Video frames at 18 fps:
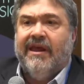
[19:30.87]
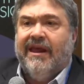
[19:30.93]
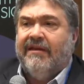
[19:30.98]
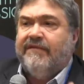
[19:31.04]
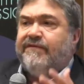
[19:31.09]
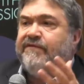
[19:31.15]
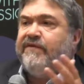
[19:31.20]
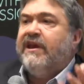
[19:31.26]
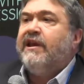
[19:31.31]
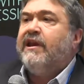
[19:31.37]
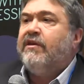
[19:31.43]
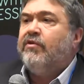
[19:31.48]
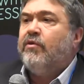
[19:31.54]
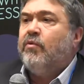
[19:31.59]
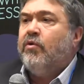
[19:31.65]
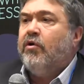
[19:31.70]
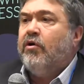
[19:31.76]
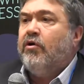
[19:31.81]
and feeding
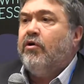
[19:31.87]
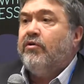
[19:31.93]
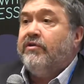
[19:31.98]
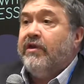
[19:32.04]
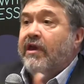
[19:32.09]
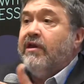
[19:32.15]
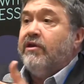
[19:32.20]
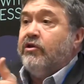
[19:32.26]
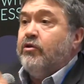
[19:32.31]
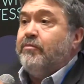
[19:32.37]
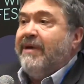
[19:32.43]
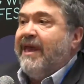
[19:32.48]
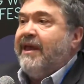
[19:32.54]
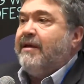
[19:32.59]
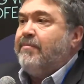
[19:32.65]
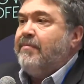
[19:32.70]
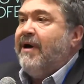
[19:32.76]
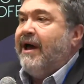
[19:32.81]
the world, you
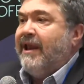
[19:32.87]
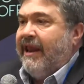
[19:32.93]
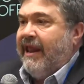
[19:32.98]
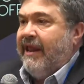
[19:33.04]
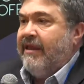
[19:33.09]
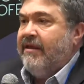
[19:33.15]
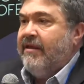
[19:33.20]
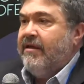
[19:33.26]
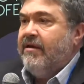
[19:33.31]
make money.